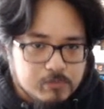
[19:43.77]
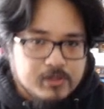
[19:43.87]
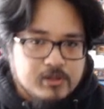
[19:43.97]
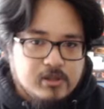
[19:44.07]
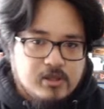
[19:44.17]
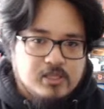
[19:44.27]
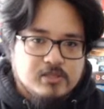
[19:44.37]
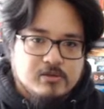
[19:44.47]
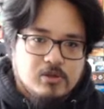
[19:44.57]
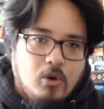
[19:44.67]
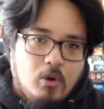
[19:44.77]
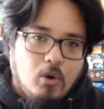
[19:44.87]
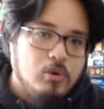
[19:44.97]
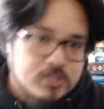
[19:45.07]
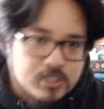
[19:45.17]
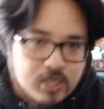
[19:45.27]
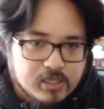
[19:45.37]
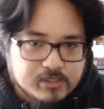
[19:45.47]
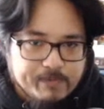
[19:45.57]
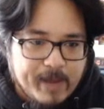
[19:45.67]
But the thing is, old
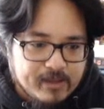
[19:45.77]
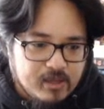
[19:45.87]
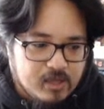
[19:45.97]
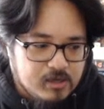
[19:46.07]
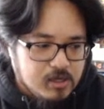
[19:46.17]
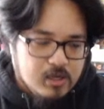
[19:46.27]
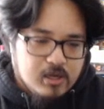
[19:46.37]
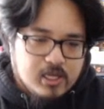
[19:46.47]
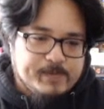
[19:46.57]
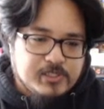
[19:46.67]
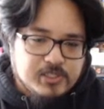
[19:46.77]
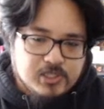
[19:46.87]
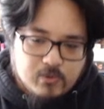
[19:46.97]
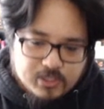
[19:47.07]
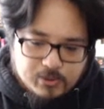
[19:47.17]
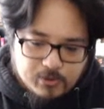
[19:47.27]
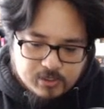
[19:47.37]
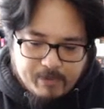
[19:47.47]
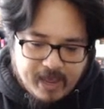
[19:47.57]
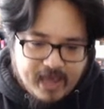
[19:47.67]
guns back then, especially the ones that you had
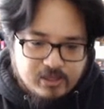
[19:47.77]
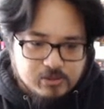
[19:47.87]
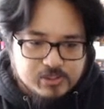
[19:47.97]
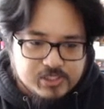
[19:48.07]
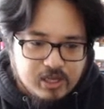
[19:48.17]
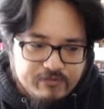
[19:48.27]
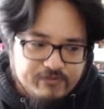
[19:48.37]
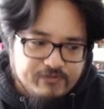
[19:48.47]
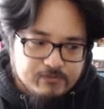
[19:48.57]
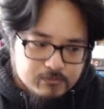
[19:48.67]
to pack yourself,